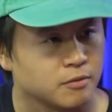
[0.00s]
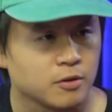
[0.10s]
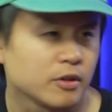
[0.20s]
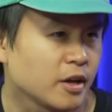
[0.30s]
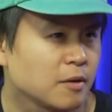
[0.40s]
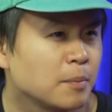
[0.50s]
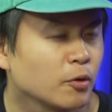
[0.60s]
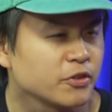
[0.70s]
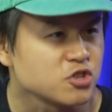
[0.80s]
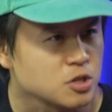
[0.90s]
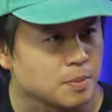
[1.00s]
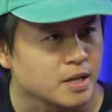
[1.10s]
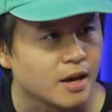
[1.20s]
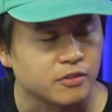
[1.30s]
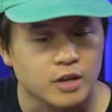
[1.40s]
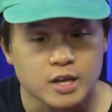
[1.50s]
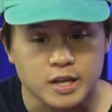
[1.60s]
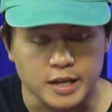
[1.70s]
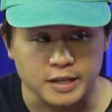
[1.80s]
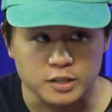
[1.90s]
even a built-in GPS,
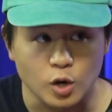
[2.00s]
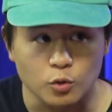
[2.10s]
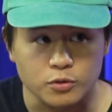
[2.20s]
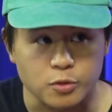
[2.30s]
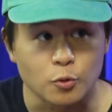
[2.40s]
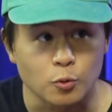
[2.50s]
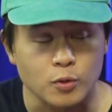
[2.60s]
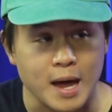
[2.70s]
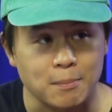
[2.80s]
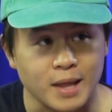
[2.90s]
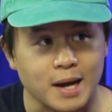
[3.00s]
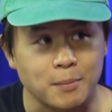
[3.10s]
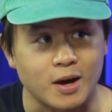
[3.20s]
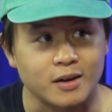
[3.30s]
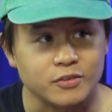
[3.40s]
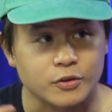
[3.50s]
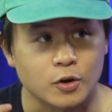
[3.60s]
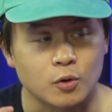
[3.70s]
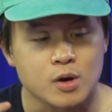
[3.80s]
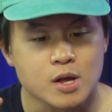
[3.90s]
it goes through that black box.
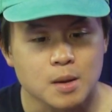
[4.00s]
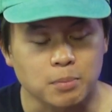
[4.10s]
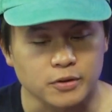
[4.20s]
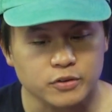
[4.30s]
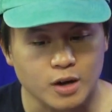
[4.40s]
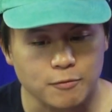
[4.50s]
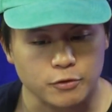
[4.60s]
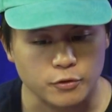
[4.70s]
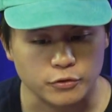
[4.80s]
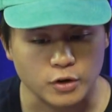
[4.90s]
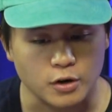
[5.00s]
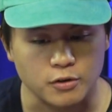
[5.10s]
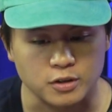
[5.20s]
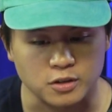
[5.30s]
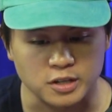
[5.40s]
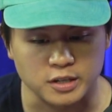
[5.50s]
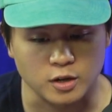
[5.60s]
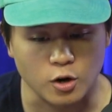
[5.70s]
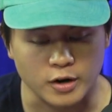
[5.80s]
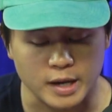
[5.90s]
So police officers
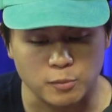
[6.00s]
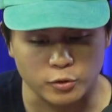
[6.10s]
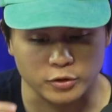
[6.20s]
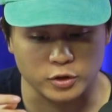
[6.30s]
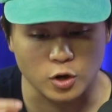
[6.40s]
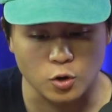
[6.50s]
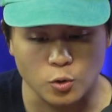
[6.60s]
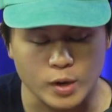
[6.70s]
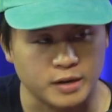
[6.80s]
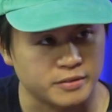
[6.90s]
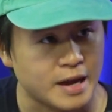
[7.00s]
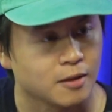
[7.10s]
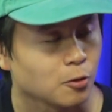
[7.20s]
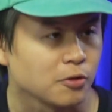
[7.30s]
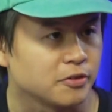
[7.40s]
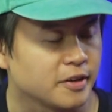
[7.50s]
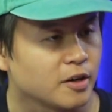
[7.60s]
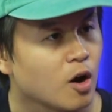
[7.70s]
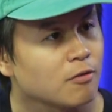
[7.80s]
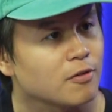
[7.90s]
currently are able to go and download the
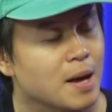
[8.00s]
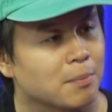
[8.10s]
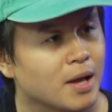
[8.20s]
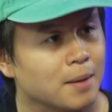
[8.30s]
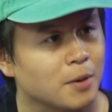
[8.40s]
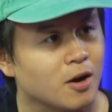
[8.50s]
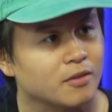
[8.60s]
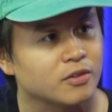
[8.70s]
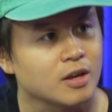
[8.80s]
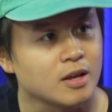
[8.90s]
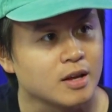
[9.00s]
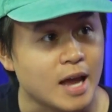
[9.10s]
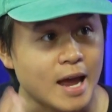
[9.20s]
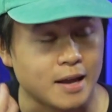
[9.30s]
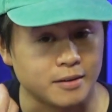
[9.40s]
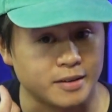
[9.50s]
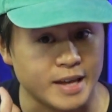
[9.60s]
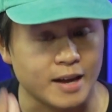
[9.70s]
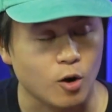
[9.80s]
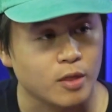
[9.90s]
data off of that black box and
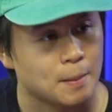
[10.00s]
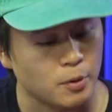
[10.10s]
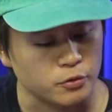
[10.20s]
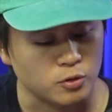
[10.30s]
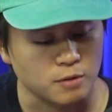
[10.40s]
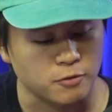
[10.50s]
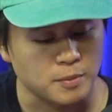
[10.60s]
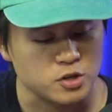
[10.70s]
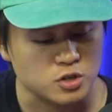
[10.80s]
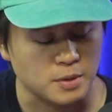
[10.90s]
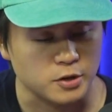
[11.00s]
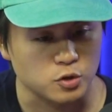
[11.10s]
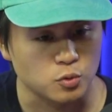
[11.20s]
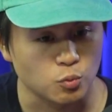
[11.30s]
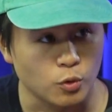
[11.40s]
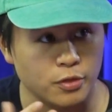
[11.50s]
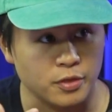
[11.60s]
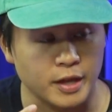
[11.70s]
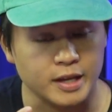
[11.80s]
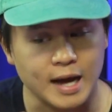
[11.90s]
get all that personal information about you.
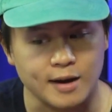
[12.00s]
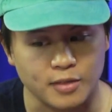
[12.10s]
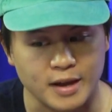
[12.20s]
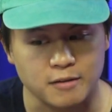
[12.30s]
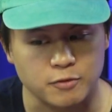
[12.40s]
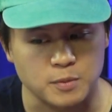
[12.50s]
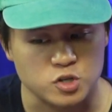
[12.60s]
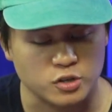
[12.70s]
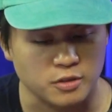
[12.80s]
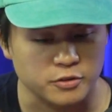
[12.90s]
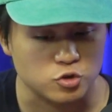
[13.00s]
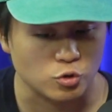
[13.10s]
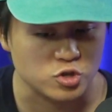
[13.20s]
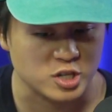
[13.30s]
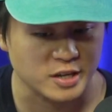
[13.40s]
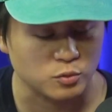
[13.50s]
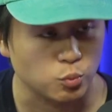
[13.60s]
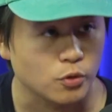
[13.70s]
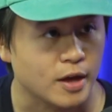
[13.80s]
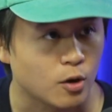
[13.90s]
They got that information in this Georgia case
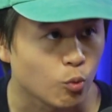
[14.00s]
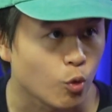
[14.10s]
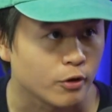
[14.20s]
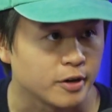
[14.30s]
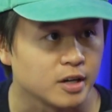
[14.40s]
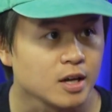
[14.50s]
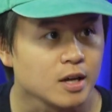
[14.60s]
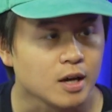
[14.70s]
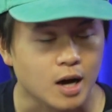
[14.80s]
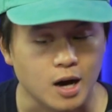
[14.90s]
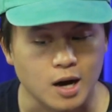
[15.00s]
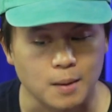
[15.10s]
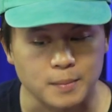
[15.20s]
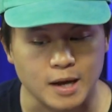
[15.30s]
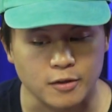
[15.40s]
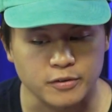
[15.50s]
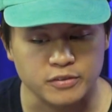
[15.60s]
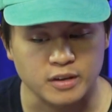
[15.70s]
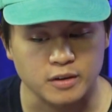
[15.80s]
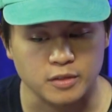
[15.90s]
without a warrant. Now, they
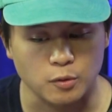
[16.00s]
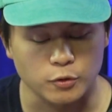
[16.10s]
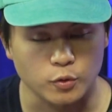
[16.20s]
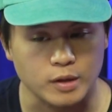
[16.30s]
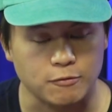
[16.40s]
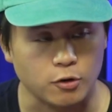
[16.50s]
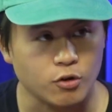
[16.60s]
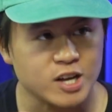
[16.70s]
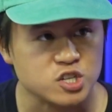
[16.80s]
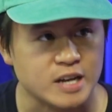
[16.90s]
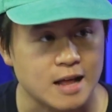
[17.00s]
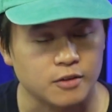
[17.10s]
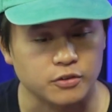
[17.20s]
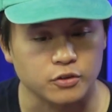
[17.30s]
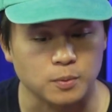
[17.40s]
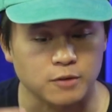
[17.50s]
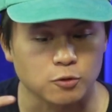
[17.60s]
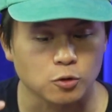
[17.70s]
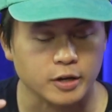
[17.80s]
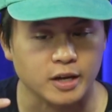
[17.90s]
say they were doing that for crash analysis, but if
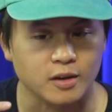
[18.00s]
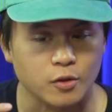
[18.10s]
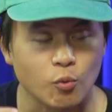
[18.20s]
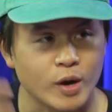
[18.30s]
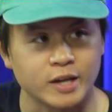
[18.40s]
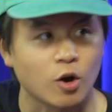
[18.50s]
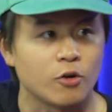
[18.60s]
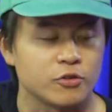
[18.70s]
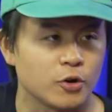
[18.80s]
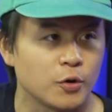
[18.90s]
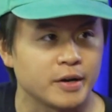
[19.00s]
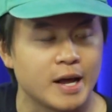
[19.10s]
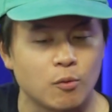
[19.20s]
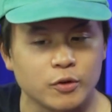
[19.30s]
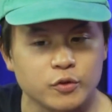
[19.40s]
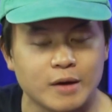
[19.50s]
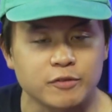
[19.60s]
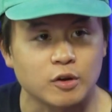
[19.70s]
you look at the way cars are going now, once you have